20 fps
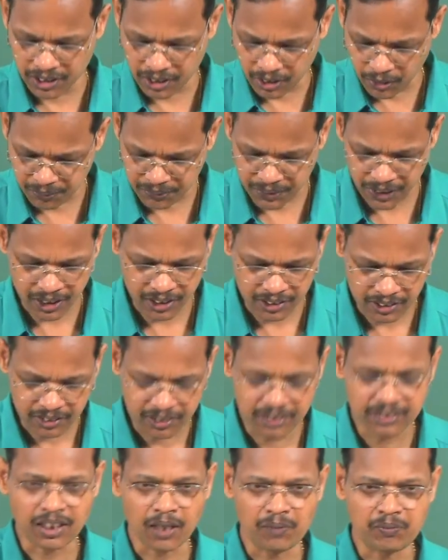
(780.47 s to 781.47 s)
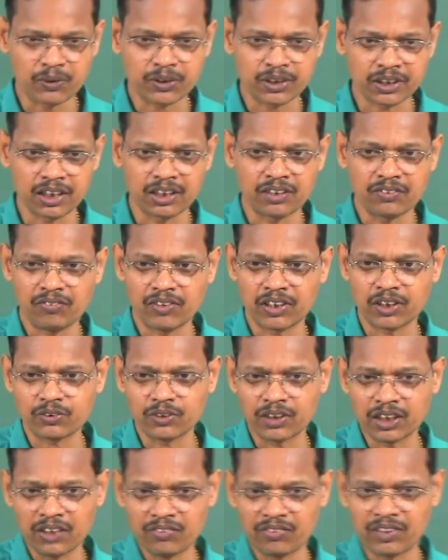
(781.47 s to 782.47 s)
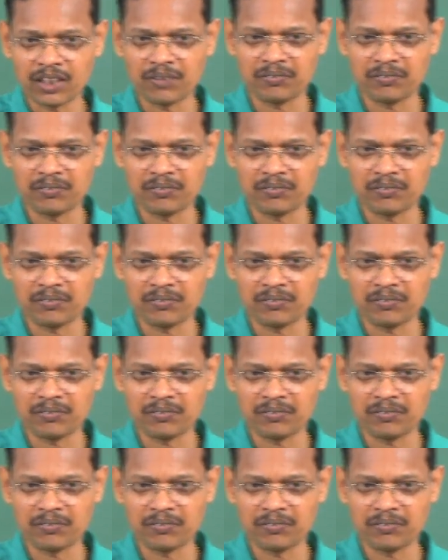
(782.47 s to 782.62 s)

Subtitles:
obtain this composition for 20 different